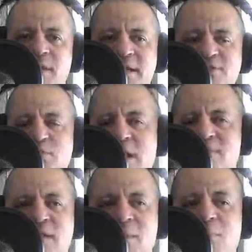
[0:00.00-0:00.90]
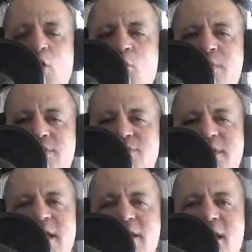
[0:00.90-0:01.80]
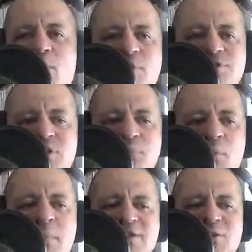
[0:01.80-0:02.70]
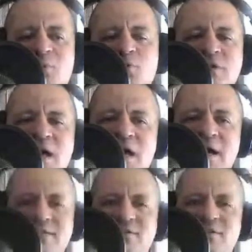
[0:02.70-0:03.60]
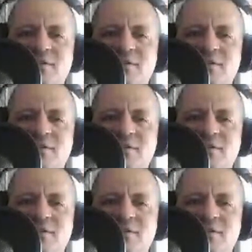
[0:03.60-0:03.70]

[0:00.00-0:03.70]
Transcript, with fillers: And that's what I'm always saying that. Where's the momentum? Who's hot?